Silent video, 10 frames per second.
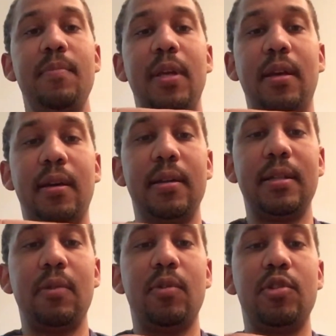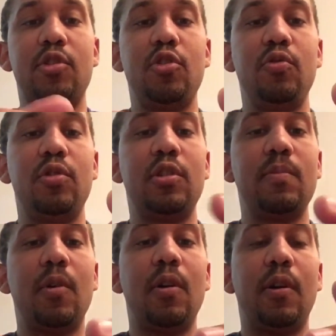because it was too
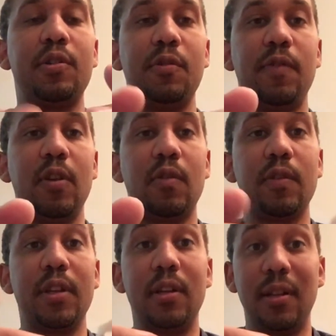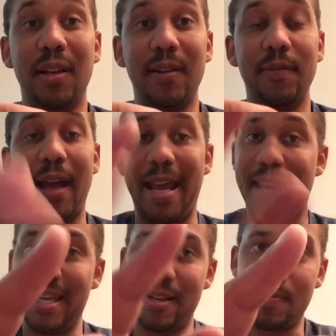small to fit over the glove
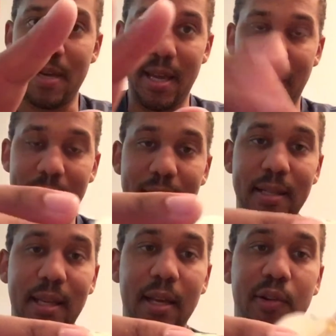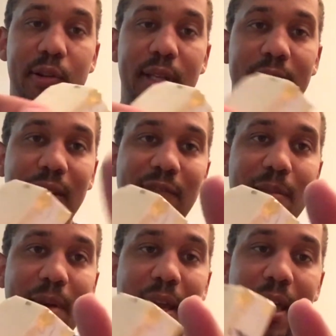and my hand. I scaled all these to
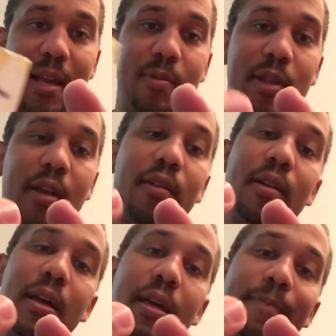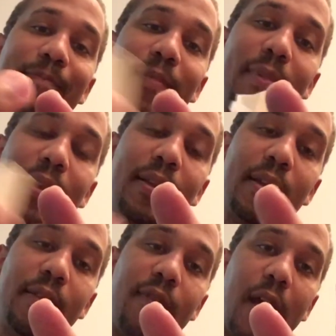fit my hand without
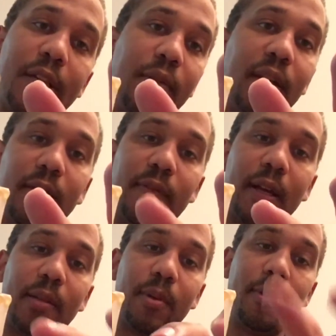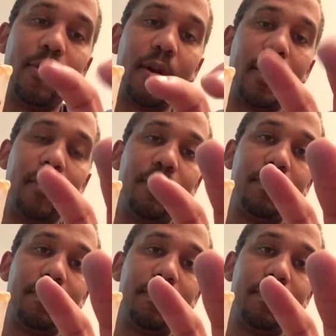factoring in the fact I'm going to be wearing